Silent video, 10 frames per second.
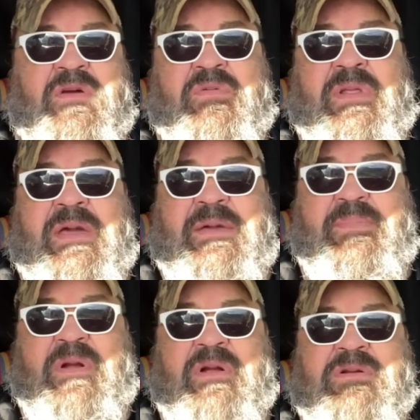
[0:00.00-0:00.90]
When I had
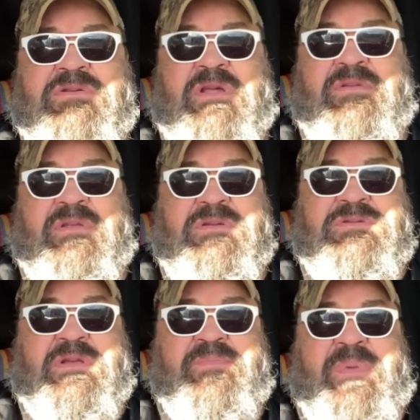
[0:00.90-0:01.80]
my heart done, they
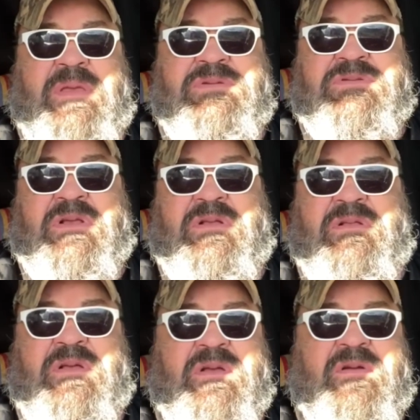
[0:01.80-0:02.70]
said Basil,